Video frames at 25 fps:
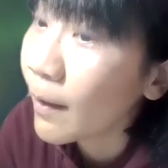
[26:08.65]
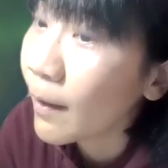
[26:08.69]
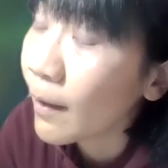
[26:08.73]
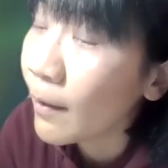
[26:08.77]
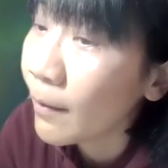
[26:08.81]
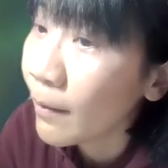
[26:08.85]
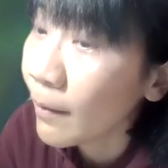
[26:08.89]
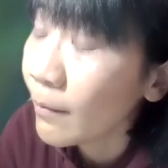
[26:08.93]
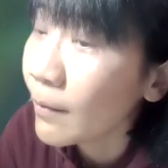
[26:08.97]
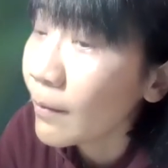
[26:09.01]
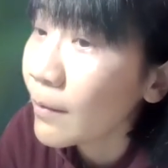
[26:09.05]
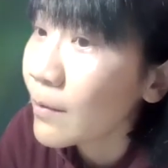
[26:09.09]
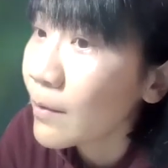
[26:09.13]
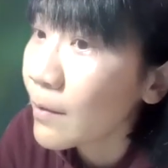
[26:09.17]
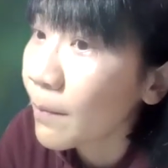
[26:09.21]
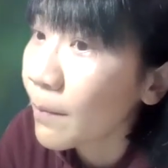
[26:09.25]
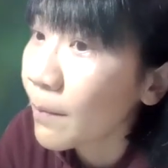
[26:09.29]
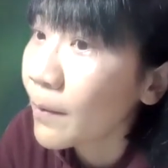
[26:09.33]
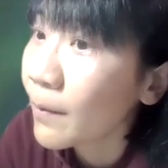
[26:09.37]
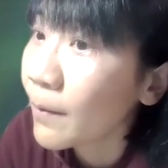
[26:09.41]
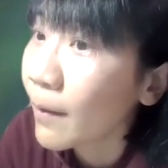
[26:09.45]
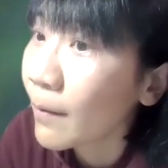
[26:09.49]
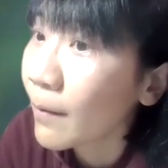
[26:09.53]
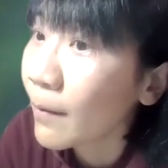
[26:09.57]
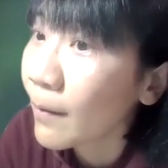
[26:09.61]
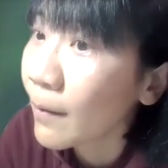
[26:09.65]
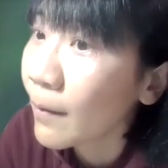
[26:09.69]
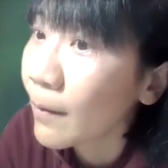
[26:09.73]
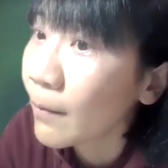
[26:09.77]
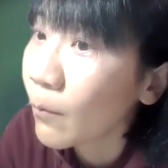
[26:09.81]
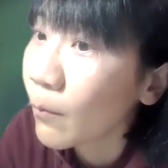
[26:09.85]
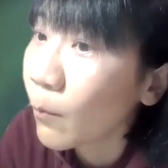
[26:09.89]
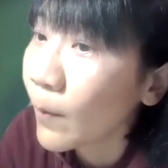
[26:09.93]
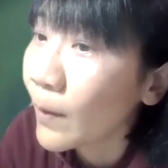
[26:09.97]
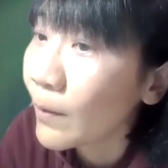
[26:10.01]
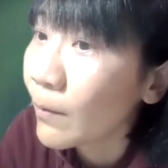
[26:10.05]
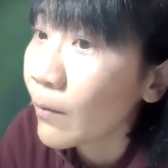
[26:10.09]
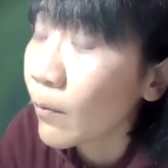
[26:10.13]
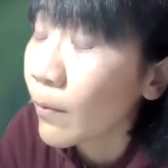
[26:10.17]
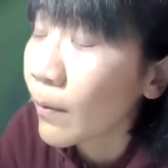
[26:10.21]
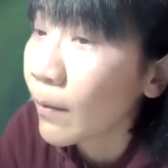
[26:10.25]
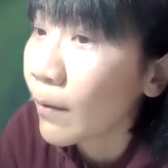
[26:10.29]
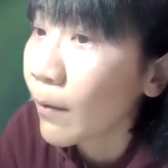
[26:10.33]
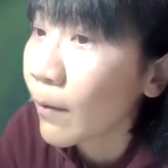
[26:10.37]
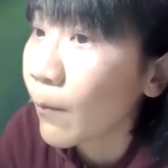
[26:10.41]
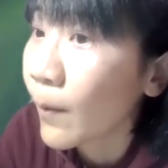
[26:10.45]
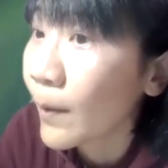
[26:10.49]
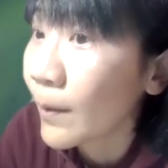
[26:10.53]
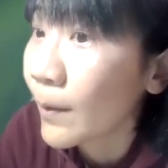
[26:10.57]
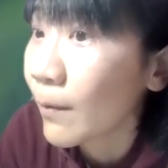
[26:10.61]
I think that Japan, that
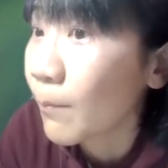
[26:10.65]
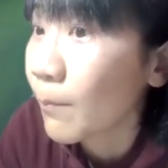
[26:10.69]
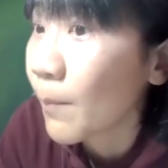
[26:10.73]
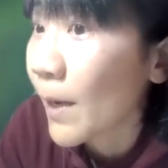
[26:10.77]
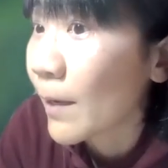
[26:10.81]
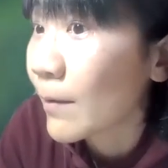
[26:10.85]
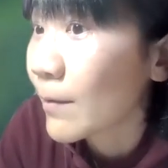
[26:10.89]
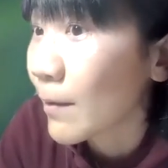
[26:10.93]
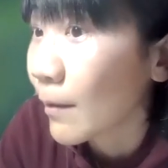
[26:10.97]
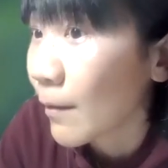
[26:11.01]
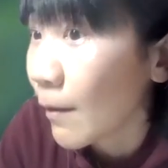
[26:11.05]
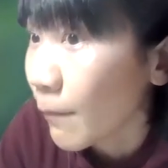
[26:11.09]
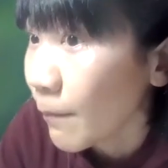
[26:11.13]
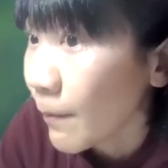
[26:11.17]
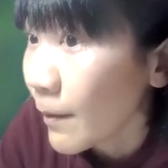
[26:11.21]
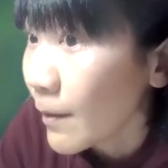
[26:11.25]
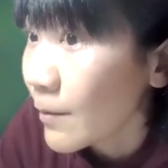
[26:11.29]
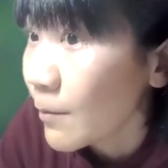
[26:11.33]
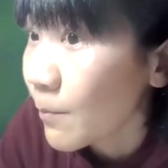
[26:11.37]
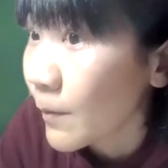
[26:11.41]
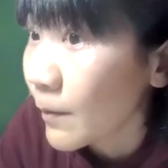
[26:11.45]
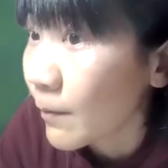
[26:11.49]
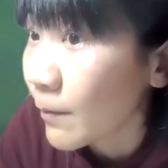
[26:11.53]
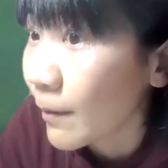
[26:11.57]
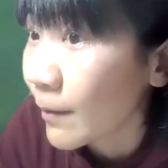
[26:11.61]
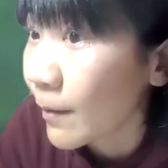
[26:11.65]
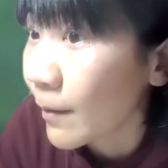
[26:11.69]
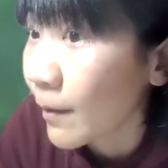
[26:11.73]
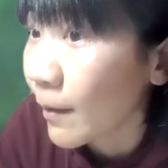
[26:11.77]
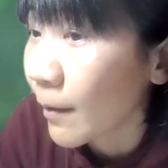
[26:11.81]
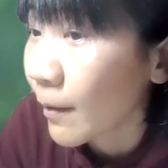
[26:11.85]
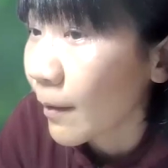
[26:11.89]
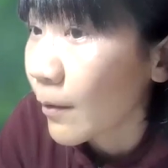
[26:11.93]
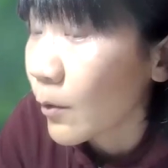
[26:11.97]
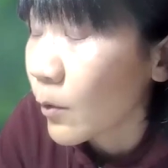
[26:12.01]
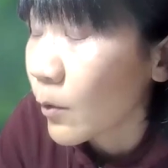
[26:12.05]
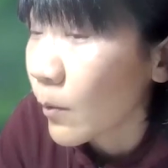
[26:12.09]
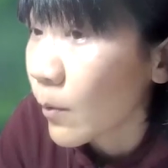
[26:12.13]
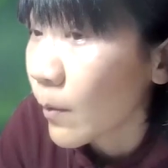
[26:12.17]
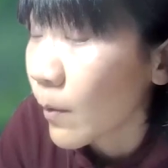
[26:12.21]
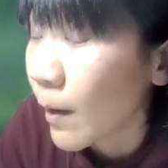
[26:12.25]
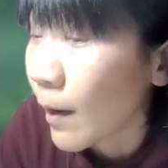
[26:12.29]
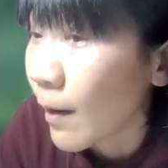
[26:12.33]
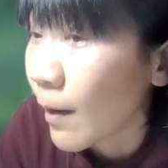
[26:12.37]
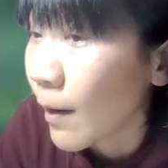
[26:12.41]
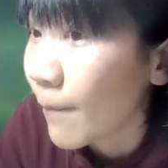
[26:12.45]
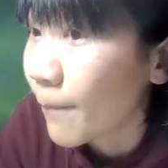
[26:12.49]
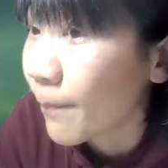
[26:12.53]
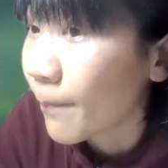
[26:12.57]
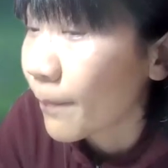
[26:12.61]
what makes the difference between
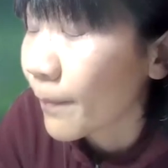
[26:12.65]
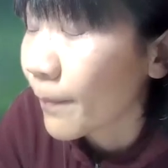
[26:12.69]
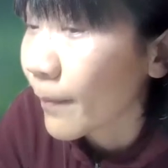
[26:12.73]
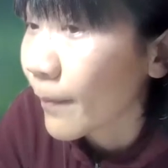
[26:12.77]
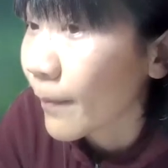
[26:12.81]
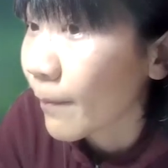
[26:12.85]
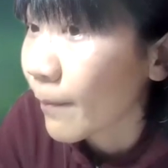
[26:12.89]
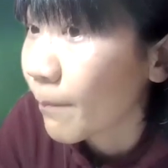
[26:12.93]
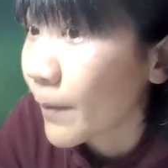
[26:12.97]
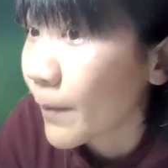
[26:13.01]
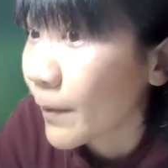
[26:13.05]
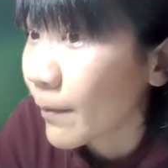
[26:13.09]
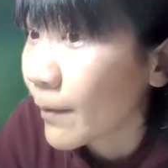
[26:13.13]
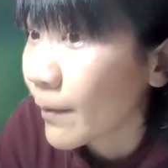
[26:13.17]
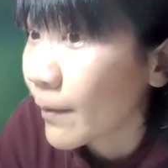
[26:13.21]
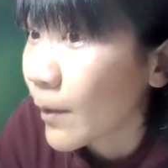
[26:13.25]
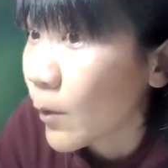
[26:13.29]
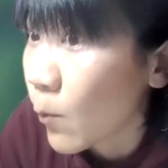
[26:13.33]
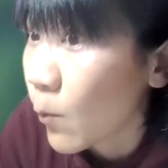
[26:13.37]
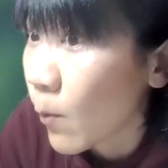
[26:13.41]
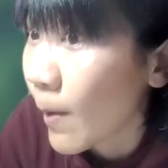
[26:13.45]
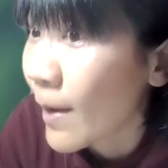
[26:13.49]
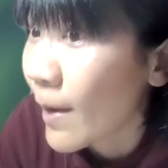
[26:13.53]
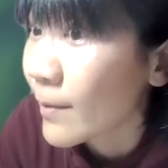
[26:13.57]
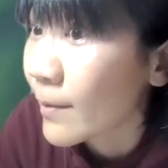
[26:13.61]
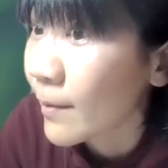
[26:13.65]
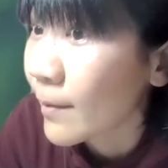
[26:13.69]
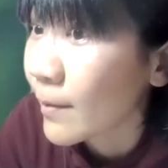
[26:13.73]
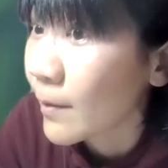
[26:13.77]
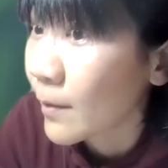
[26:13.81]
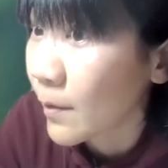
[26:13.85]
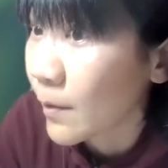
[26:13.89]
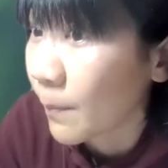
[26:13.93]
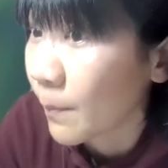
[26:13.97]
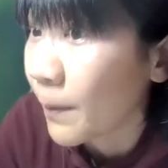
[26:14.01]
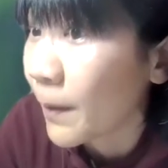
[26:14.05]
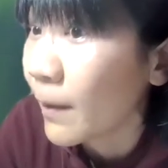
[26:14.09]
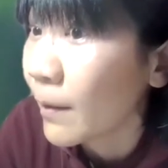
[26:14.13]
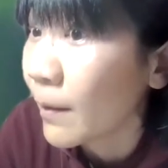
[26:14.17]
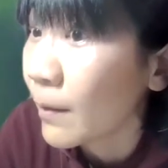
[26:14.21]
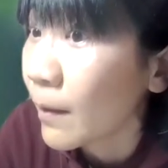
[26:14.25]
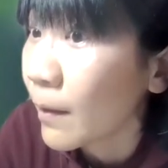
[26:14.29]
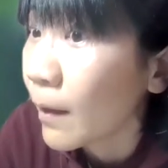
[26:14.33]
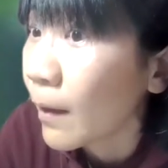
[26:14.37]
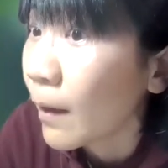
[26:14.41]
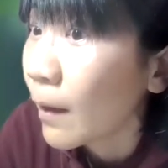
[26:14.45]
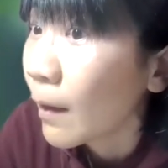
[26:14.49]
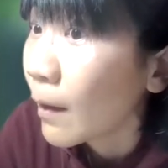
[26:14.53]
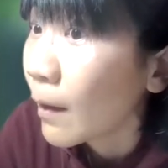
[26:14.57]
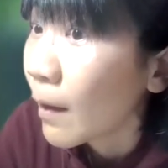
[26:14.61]
between the U.S. and Japan,
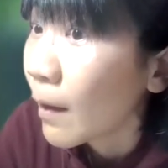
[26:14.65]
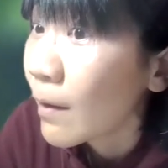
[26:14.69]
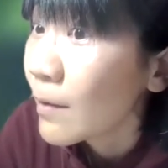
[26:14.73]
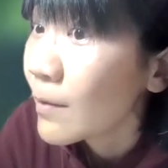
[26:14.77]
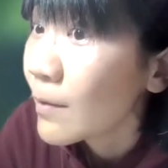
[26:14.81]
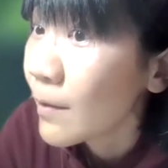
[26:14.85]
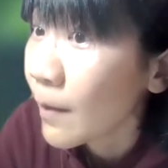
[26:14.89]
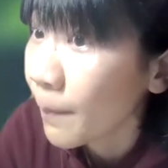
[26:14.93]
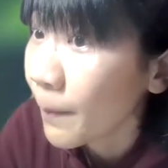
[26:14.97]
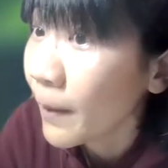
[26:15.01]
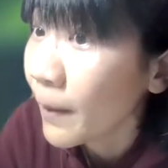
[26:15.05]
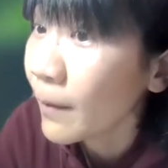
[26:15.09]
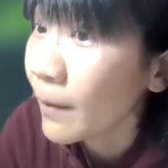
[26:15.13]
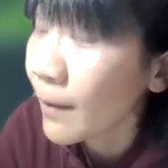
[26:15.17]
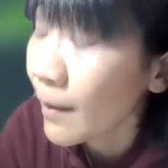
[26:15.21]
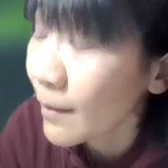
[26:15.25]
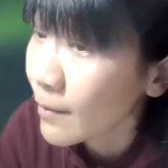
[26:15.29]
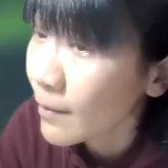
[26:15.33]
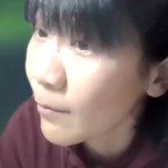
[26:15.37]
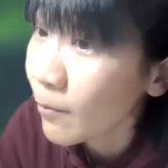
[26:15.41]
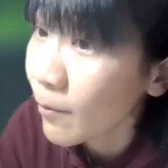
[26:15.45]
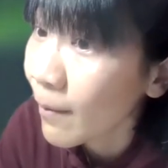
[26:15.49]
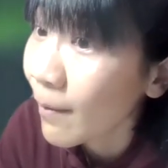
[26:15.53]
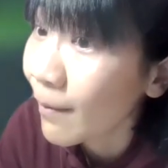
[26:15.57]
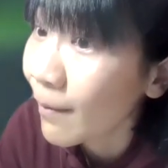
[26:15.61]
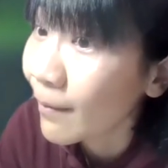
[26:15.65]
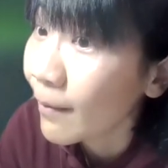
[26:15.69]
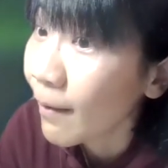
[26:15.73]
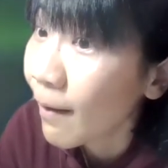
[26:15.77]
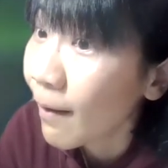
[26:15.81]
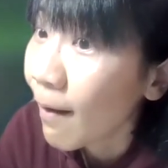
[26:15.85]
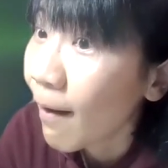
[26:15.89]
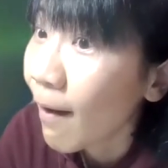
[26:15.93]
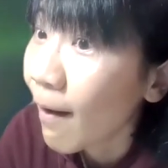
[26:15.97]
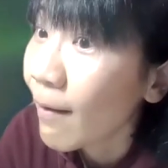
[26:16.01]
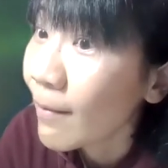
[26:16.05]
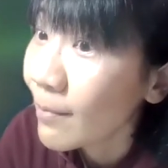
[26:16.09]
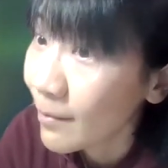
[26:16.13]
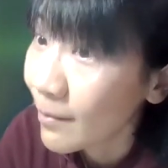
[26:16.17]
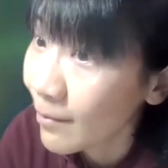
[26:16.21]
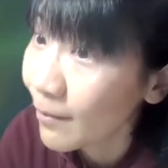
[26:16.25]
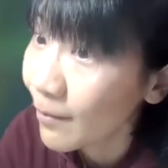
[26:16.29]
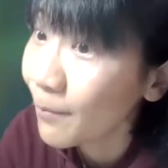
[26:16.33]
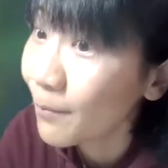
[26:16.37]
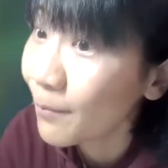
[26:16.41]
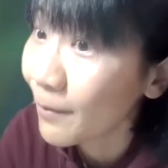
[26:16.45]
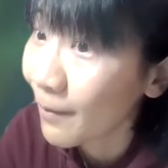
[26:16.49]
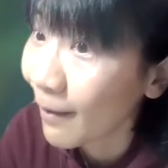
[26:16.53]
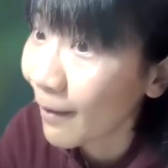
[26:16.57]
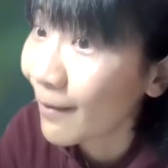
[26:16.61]
Japan does not
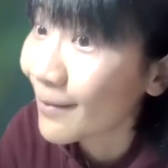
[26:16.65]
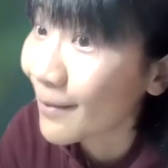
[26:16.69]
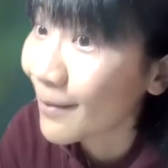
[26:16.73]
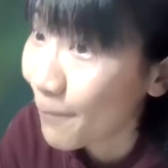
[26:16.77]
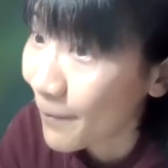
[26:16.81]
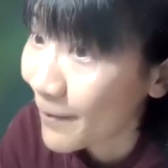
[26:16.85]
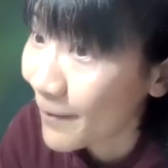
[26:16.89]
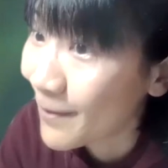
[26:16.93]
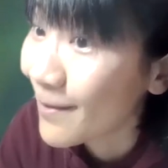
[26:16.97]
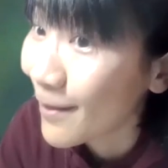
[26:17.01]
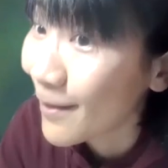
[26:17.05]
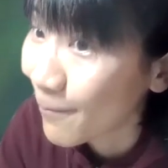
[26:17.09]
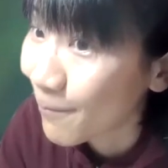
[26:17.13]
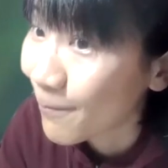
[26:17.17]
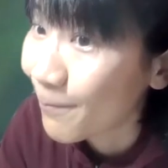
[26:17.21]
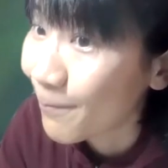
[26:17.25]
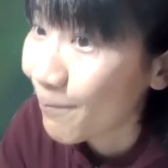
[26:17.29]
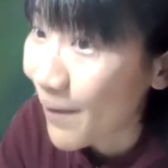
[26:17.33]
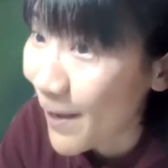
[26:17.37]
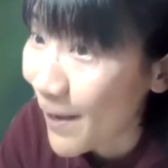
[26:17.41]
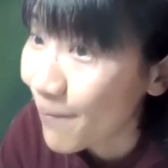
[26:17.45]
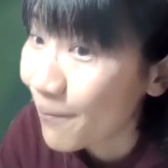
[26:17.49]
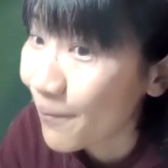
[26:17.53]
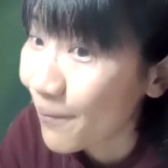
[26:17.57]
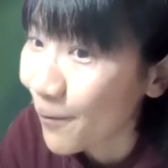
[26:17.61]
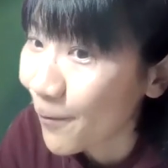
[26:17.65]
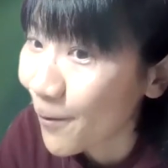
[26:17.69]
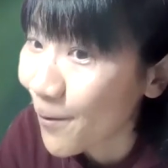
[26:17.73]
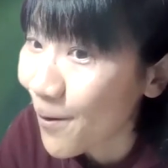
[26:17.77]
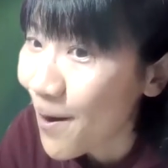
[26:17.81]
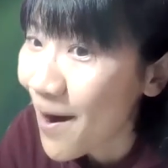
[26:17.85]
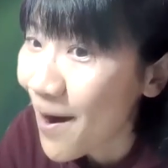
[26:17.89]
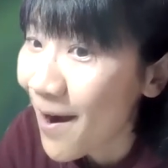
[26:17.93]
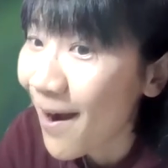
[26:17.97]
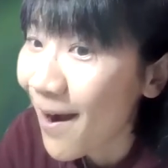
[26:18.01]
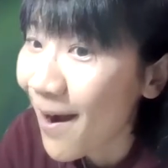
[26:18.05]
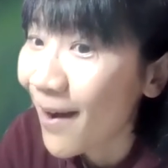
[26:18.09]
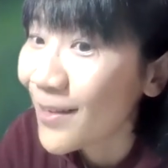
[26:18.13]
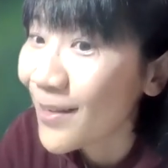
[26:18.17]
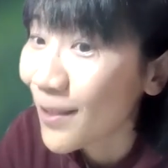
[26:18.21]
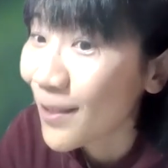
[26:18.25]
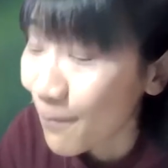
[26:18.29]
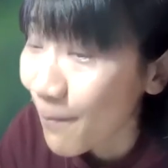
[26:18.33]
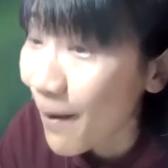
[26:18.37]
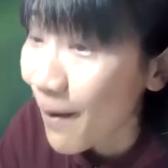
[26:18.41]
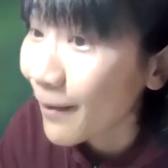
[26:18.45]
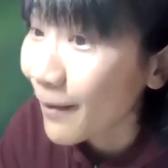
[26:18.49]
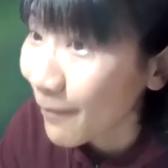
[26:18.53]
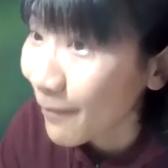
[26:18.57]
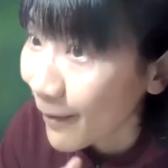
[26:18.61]
assume that business people are
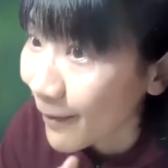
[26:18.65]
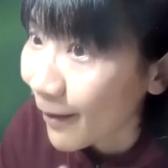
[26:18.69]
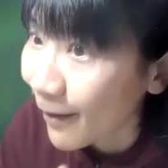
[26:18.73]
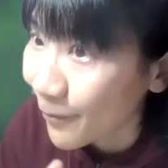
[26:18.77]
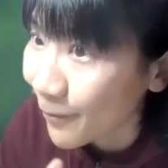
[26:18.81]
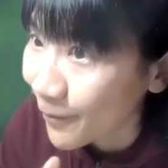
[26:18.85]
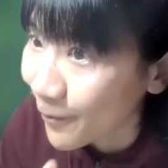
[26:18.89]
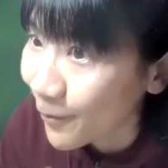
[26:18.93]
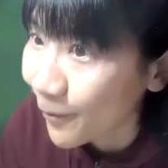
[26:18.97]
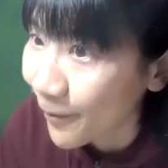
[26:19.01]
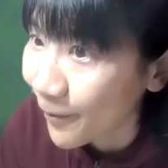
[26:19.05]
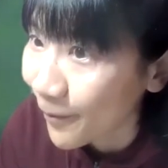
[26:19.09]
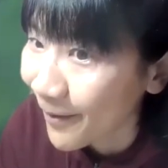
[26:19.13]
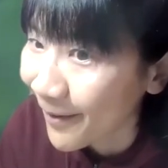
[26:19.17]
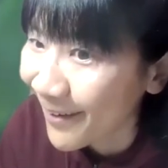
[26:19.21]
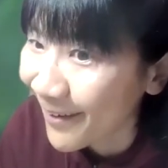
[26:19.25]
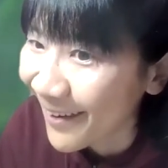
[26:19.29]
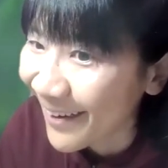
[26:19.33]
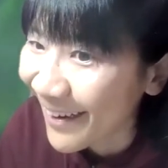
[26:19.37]
smart enough to.